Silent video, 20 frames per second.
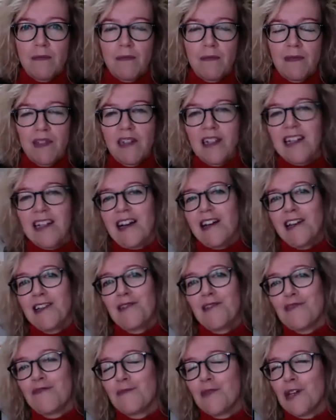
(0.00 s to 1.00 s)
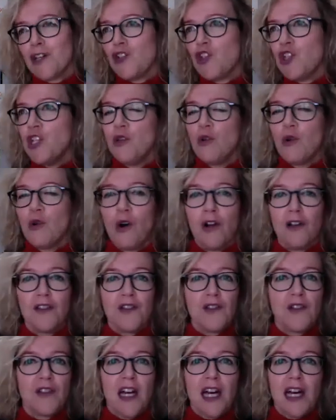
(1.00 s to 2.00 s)
A client of mine, she
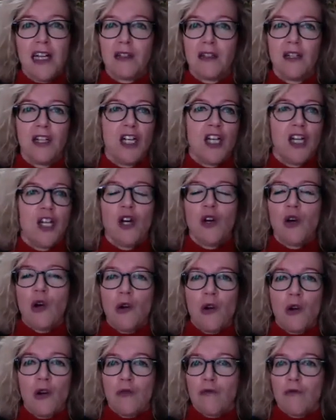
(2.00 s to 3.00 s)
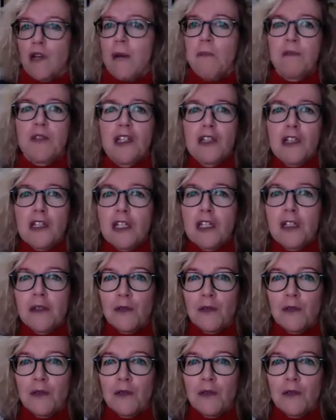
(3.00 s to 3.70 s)
calls that her captain,